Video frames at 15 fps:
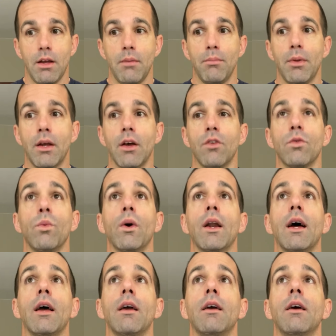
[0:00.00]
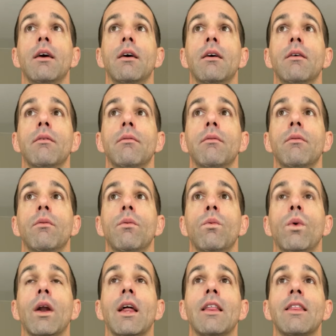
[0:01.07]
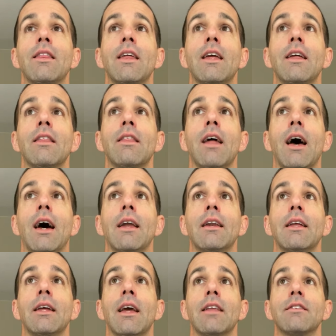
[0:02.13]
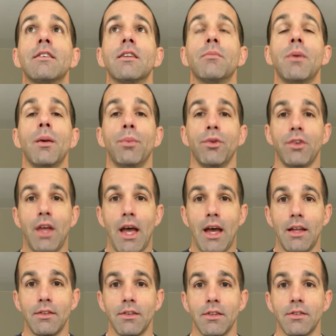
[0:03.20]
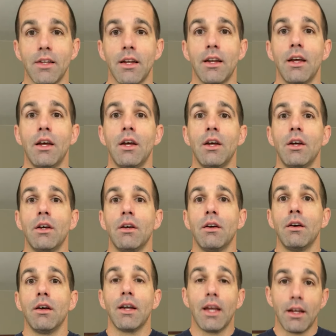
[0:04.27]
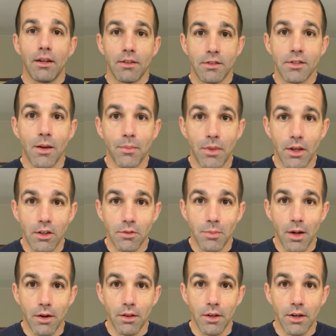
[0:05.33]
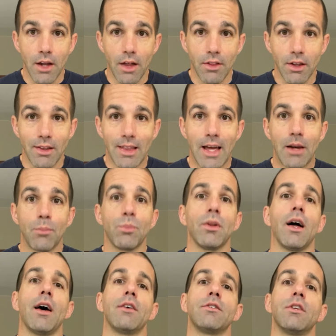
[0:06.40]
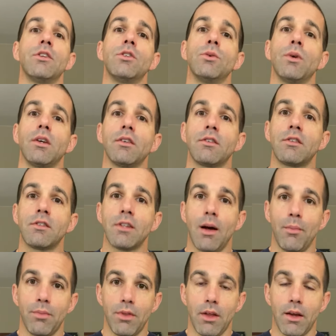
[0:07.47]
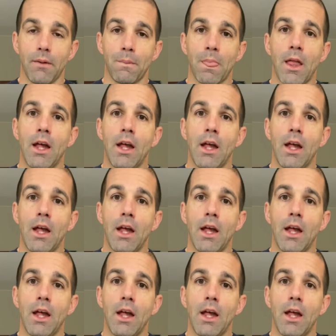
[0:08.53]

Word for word: because what I what I think that gets into people's heads is that again, something is better than nothing. That implies that doing something